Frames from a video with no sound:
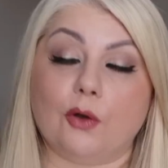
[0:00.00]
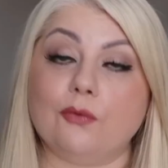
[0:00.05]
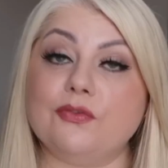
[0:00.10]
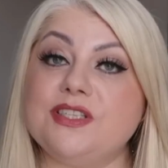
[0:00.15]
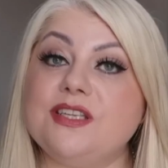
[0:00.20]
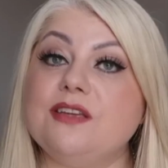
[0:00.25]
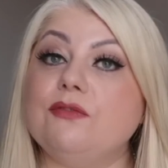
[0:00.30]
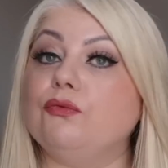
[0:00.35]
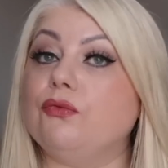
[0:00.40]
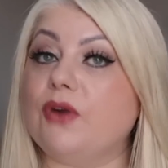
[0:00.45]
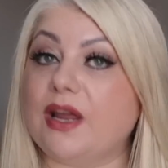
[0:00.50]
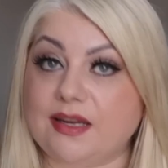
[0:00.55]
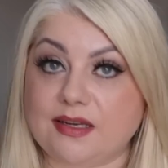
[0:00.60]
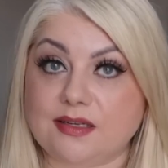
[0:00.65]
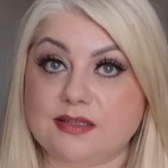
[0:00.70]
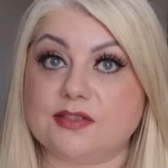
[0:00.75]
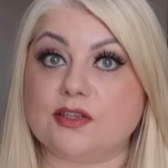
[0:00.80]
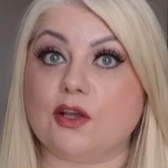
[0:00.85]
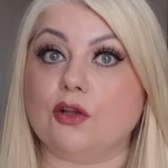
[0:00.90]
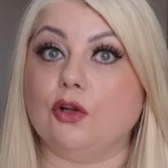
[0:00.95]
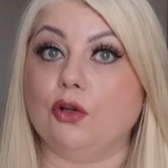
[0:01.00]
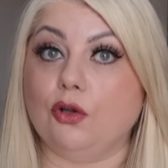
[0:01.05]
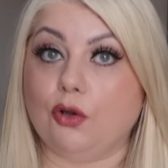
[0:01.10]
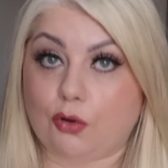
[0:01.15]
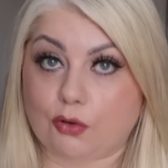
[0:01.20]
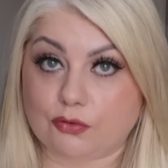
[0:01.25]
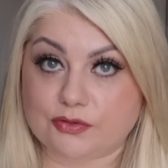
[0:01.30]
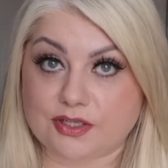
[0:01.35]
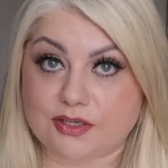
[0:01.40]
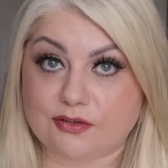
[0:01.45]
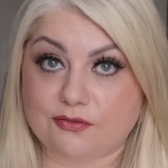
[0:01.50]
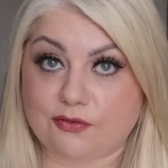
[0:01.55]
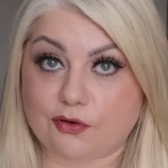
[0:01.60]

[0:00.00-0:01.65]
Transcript: Obviously it rains a lot in